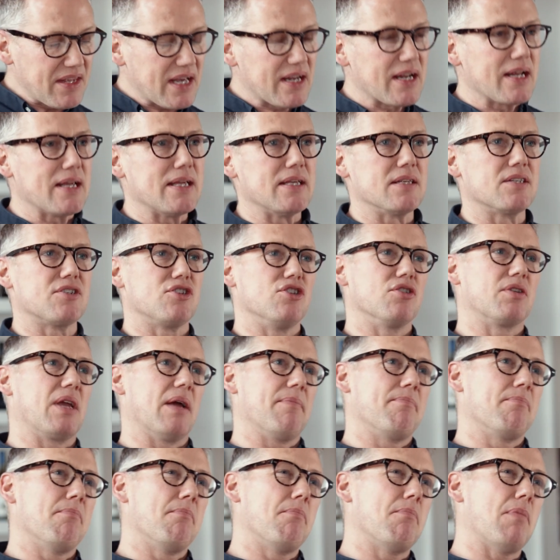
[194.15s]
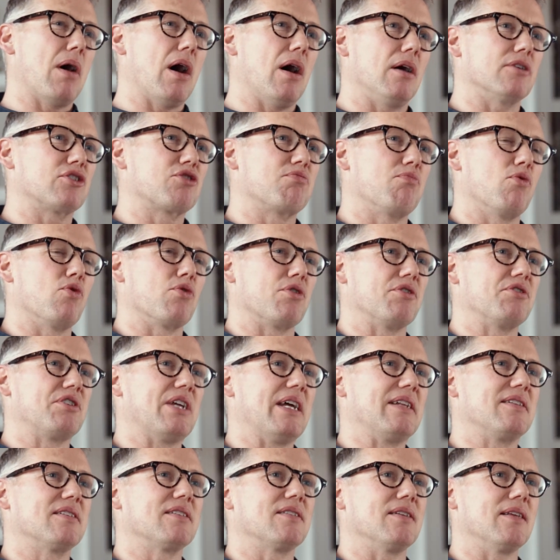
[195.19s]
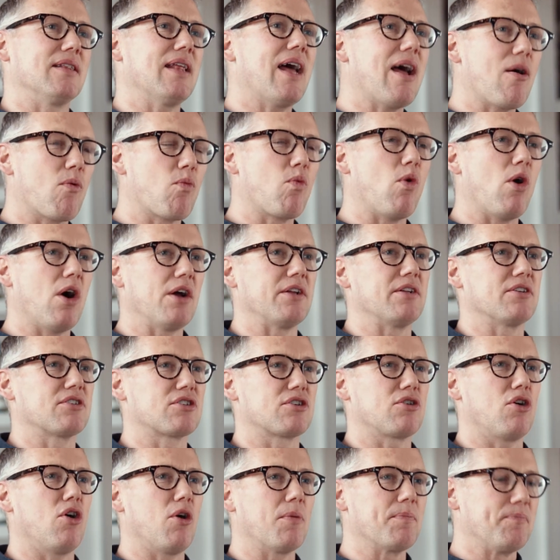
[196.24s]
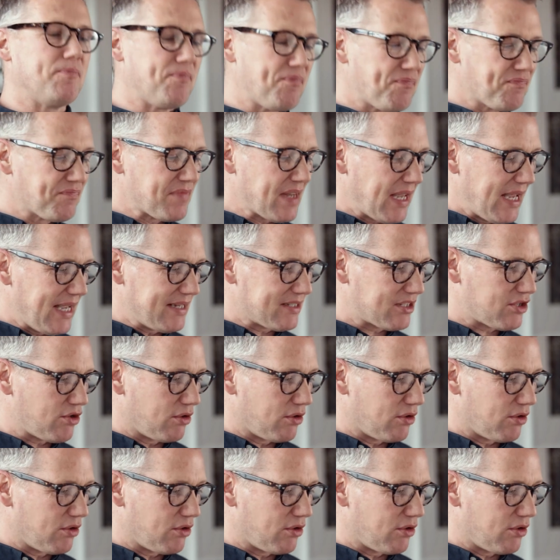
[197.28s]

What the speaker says: there it is, you get much more intensity. That wine has got, it's